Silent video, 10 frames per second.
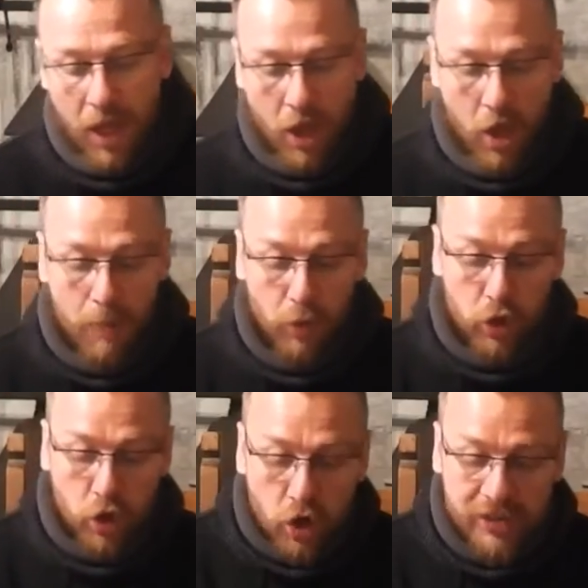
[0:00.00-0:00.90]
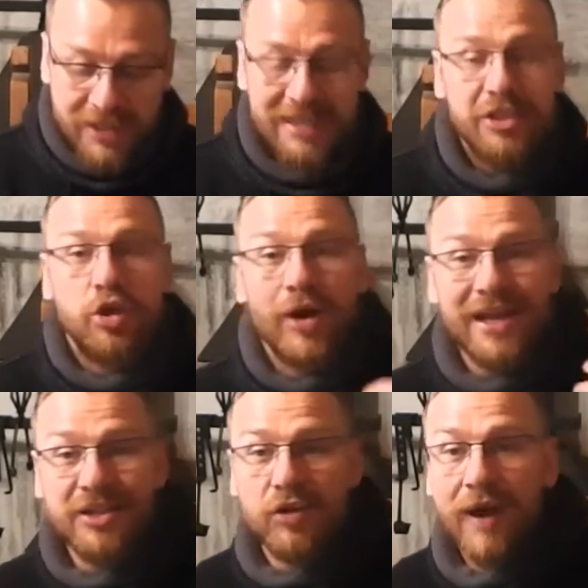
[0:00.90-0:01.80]
But courtesy is your
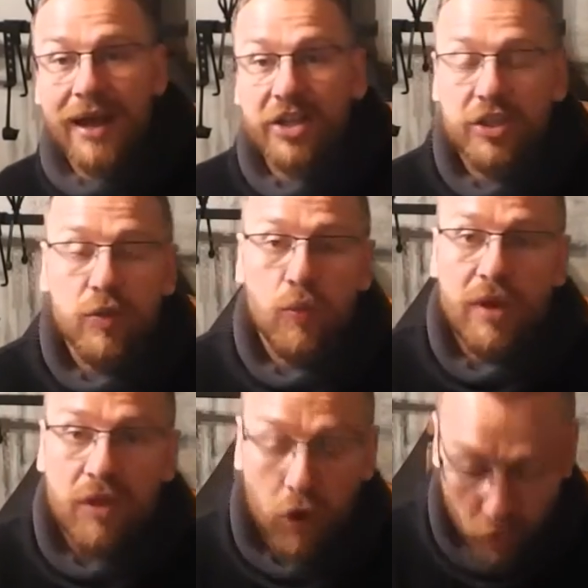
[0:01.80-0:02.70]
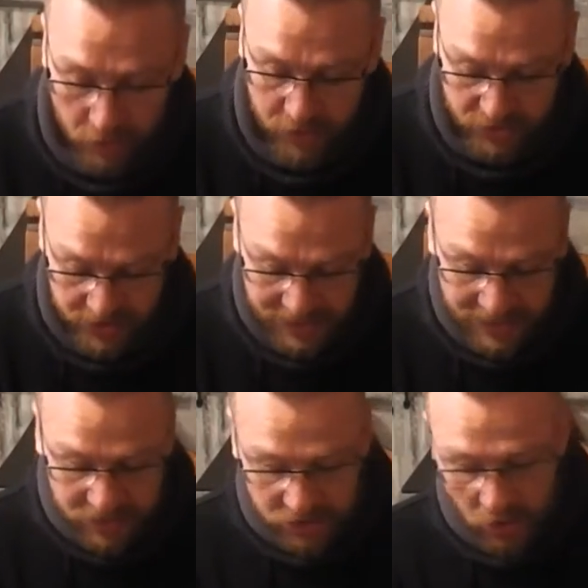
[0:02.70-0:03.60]
interaction with others.
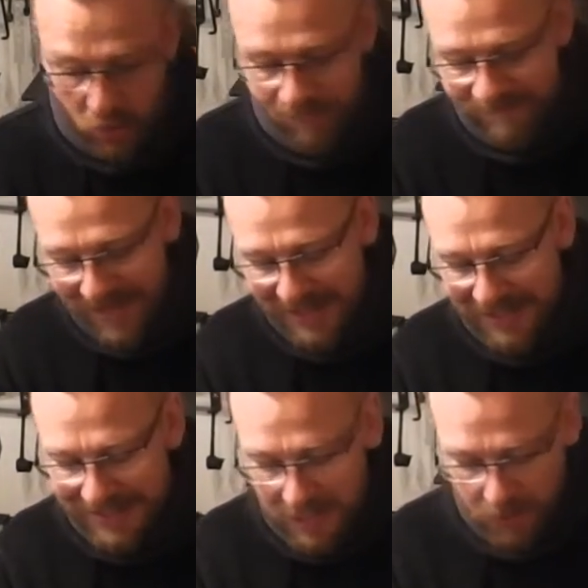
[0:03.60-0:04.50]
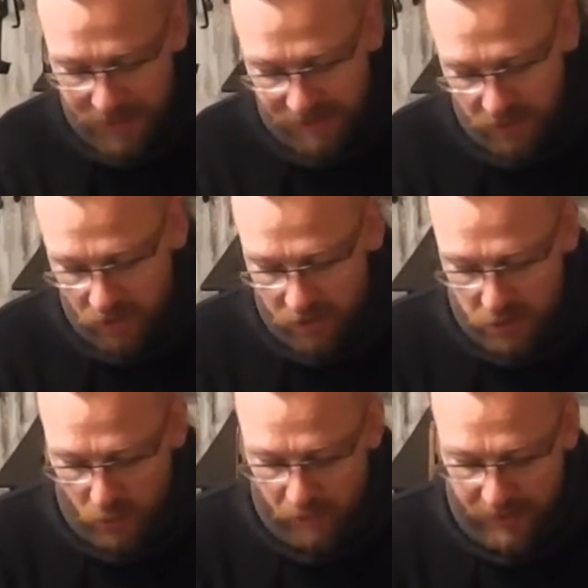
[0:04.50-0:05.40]
So there's a little bit of a
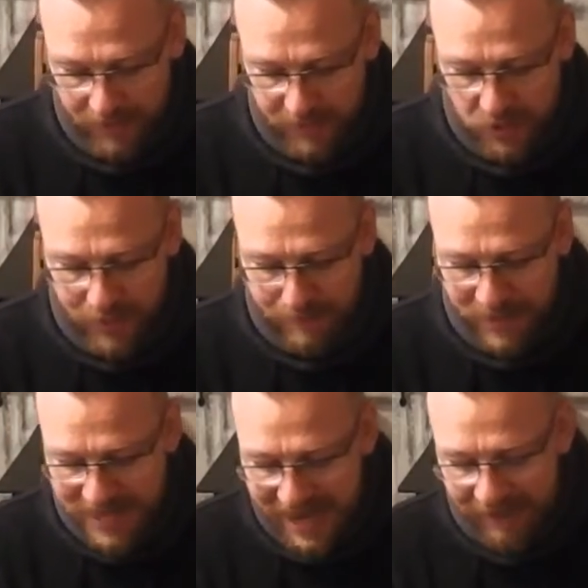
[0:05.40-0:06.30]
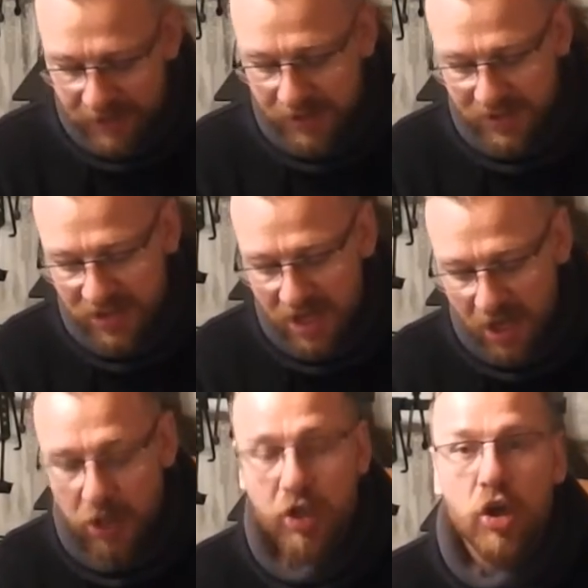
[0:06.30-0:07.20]
crossover here between benevolence
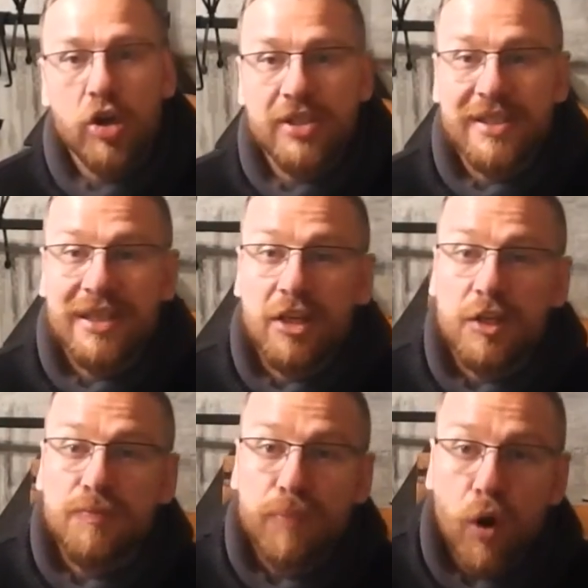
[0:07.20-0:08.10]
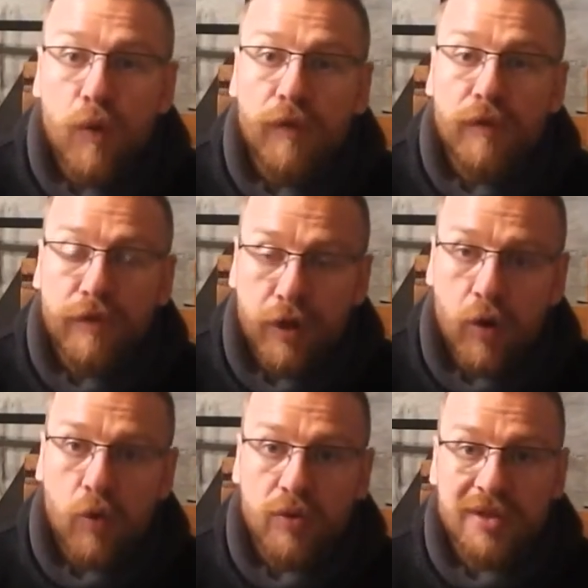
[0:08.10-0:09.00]
and courtesy, because both of
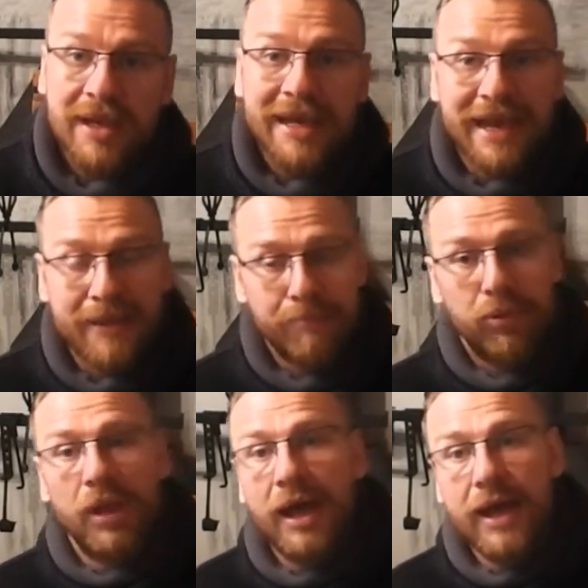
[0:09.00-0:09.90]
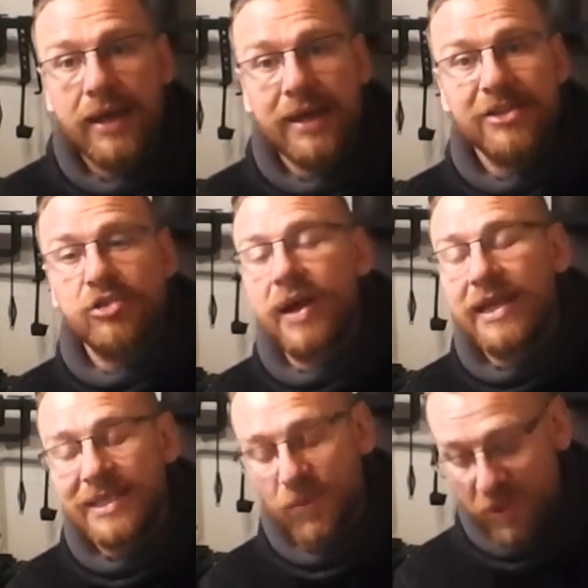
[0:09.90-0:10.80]
those imply
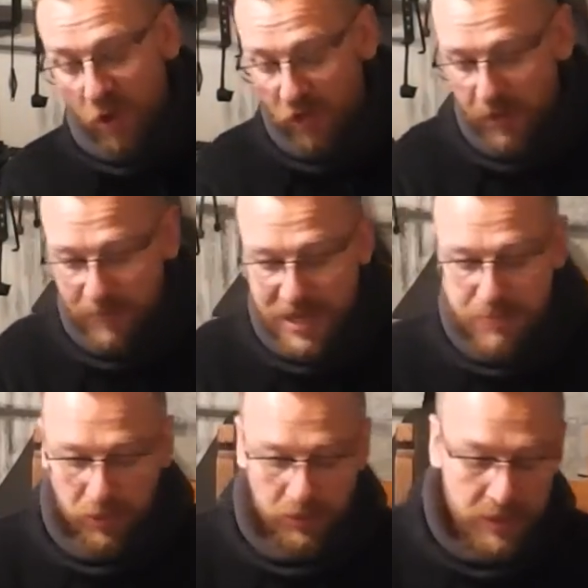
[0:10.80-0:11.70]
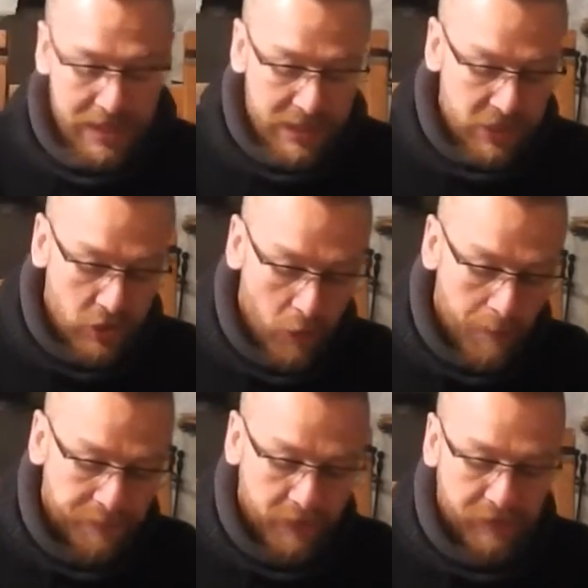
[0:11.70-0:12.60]
interacting with other people.
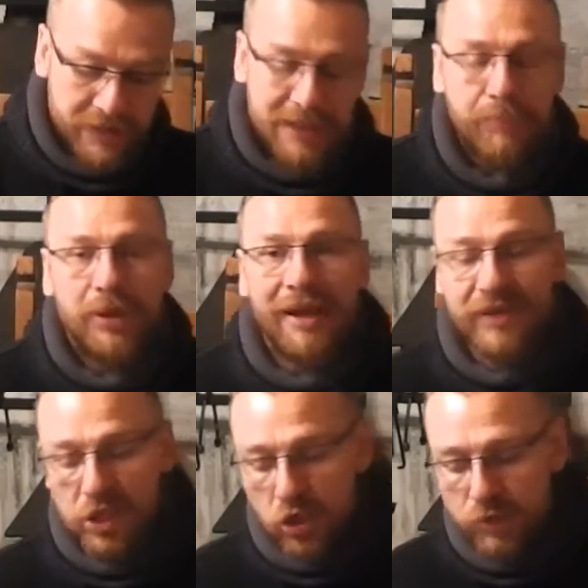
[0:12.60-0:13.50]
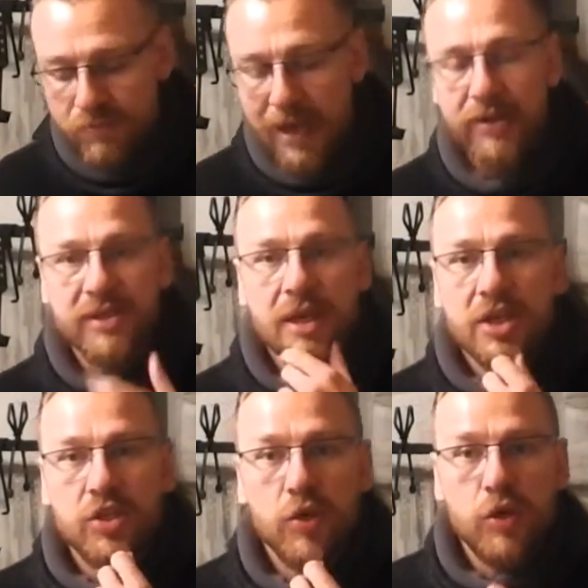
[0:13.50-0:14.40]
So, for example, having good manners.
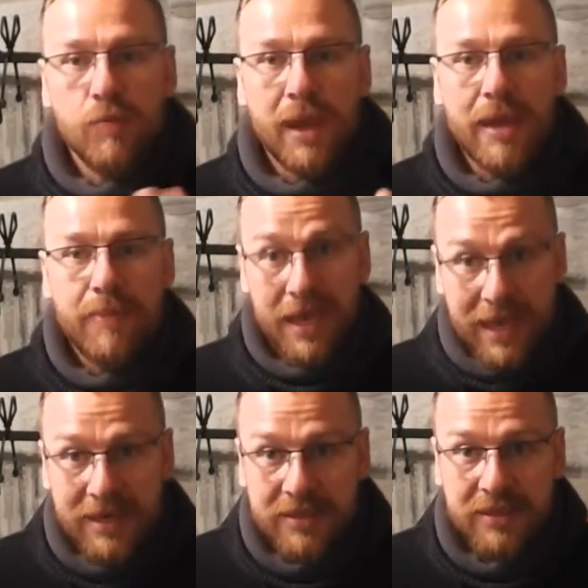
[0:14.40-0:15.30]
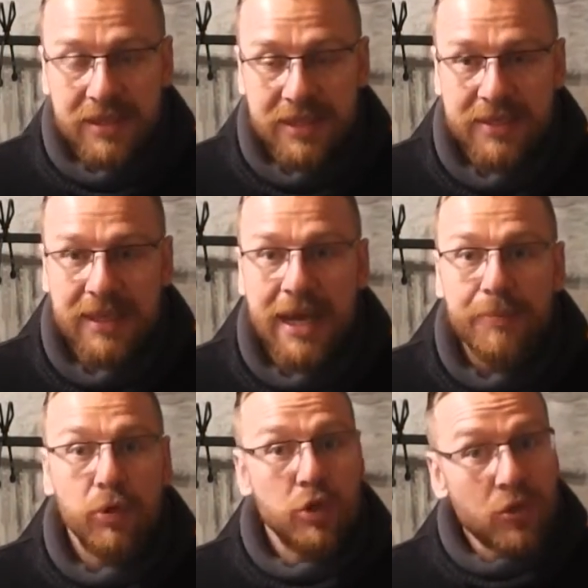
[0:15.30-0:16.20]
So you may be innocent
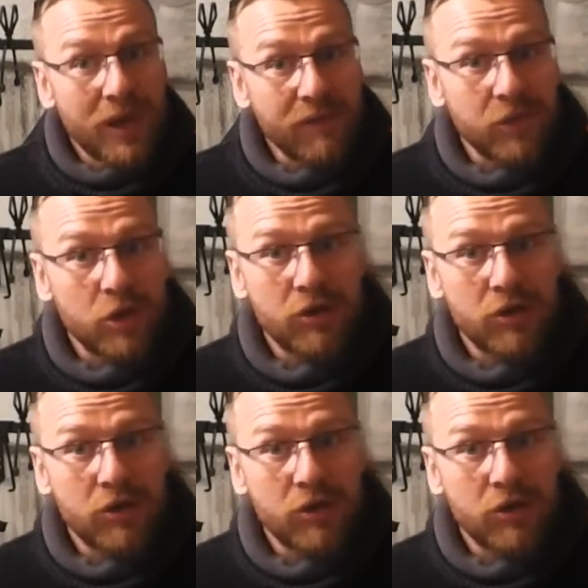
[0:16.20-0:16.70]
inside, but do you have the